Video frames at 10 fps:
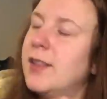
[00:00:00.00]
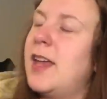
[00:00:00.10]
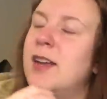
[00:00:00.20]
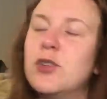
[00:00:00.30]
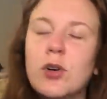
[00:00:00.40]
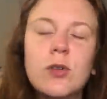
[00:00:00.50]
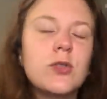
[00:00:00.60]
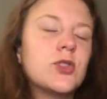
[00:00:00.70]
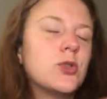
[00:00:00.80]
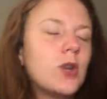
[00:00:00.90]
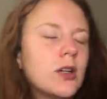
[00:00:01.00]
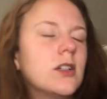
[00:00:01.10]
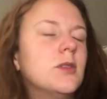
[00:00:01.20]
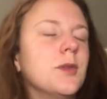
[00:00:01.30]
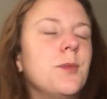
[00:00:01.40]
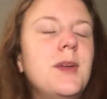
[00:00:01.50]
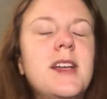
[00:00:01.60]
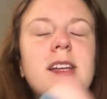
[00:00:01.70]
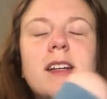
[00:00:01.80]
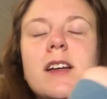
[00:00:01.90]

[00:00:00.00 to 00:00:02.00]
that internal struggle with being